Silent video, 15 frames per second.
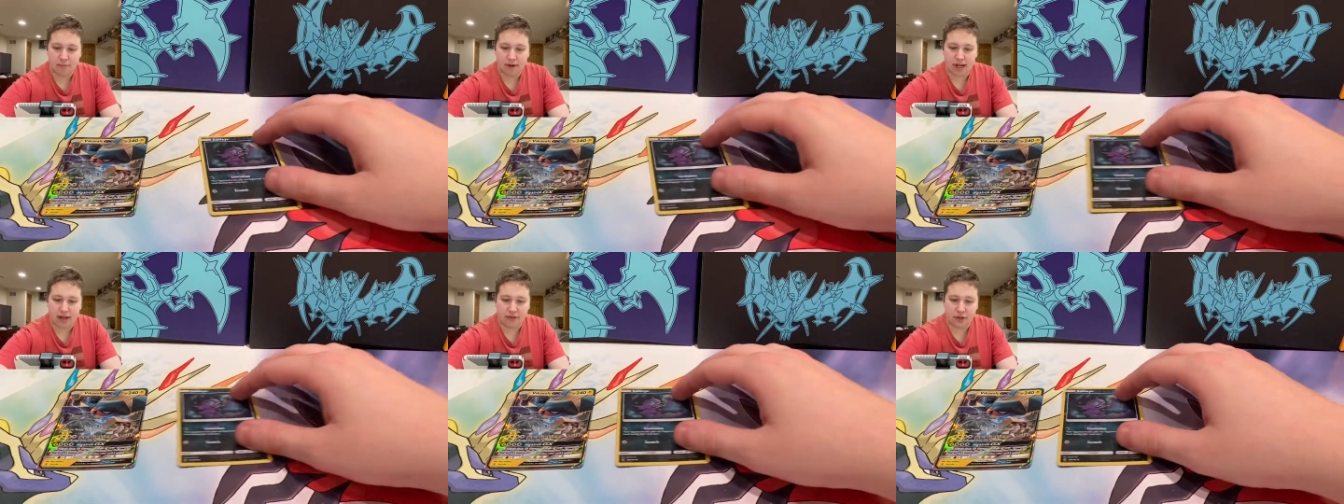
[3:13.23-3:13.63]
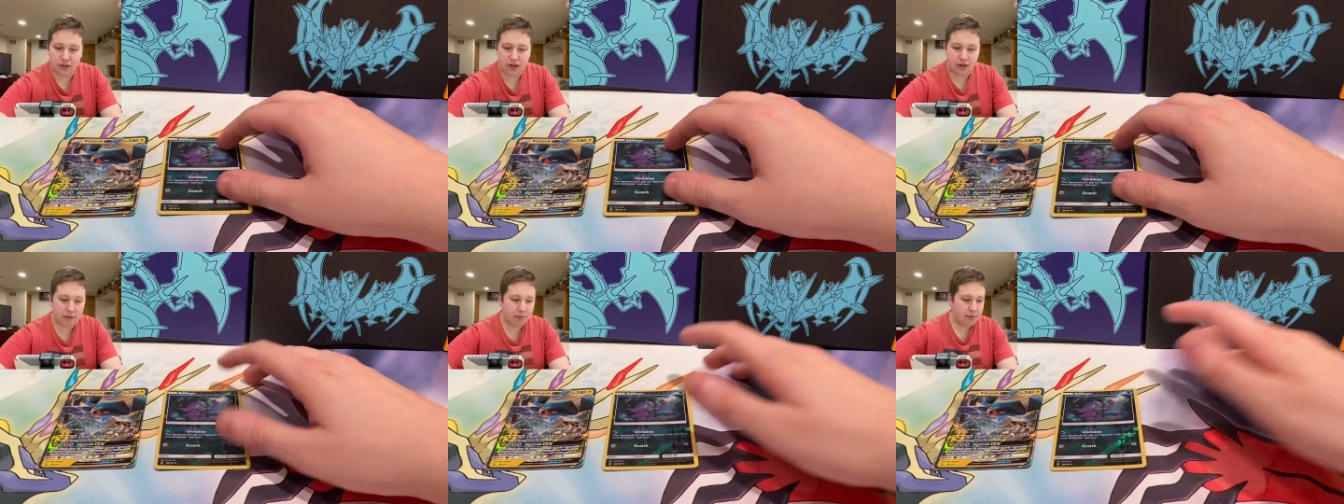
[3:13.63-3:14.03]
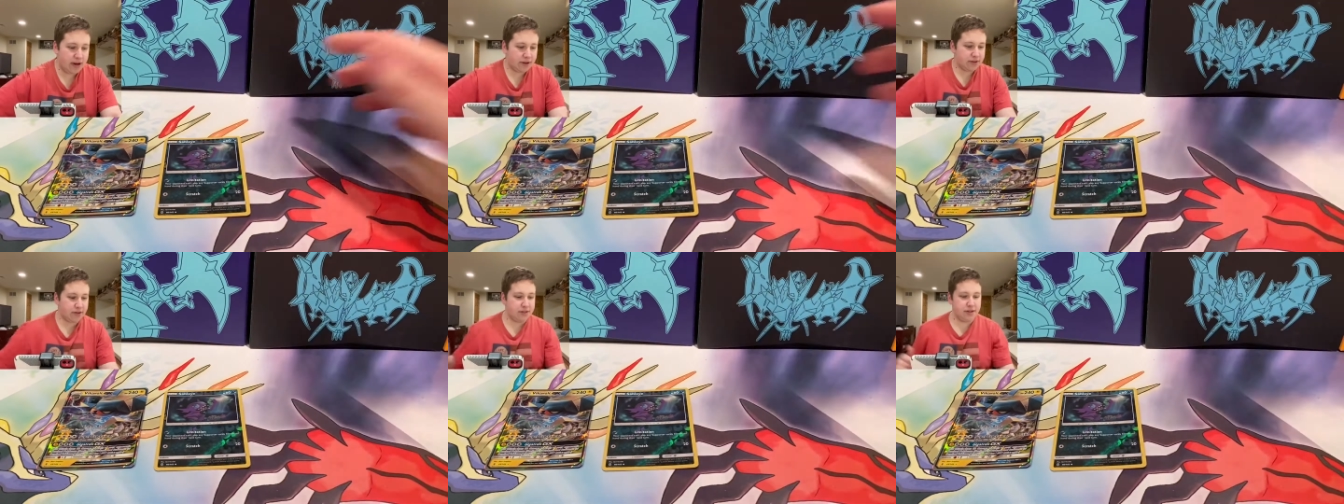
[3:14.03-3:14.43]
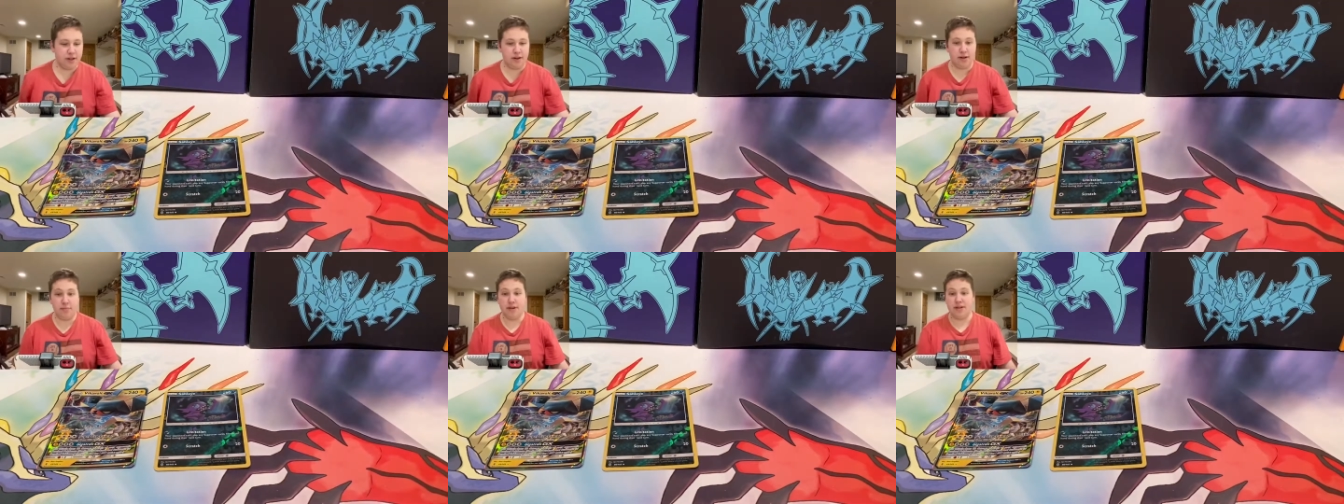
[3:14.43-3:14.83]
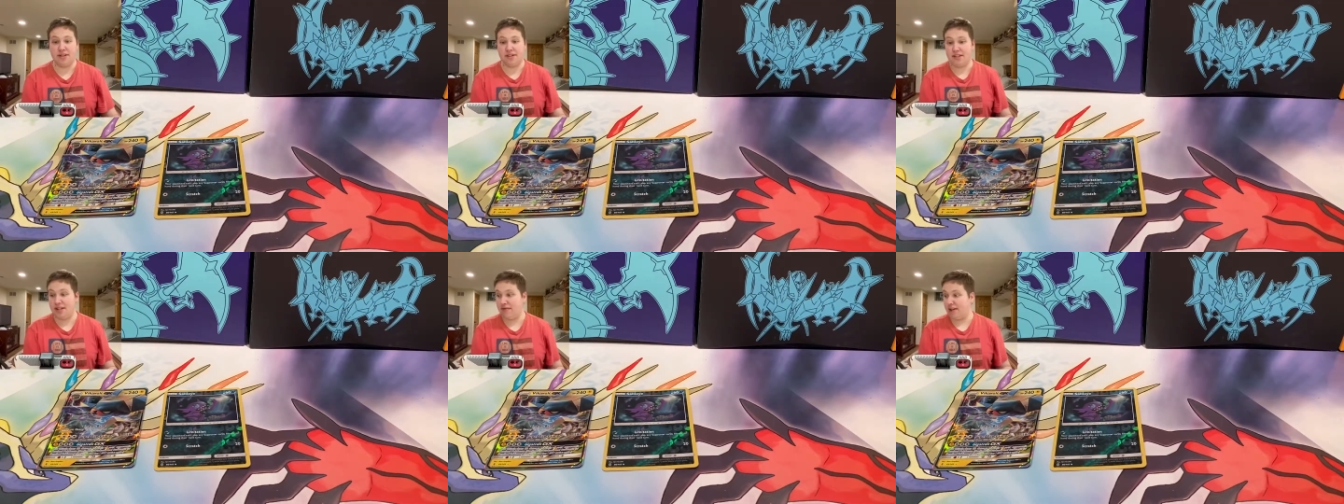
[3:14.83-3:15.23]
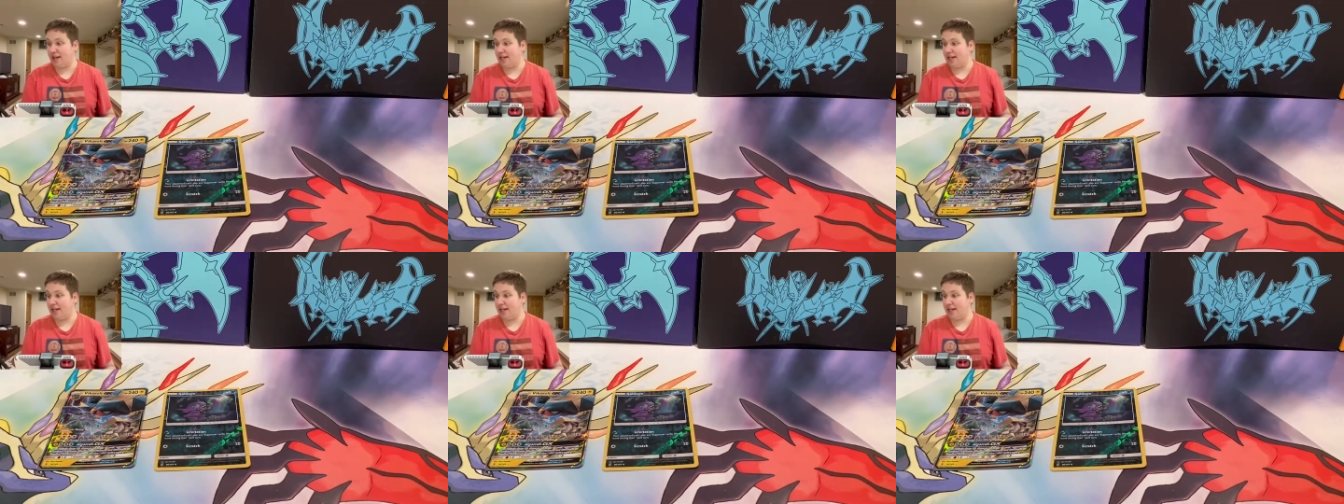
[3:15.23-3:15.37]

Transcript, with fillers: Might have to check my master set in a bit to see if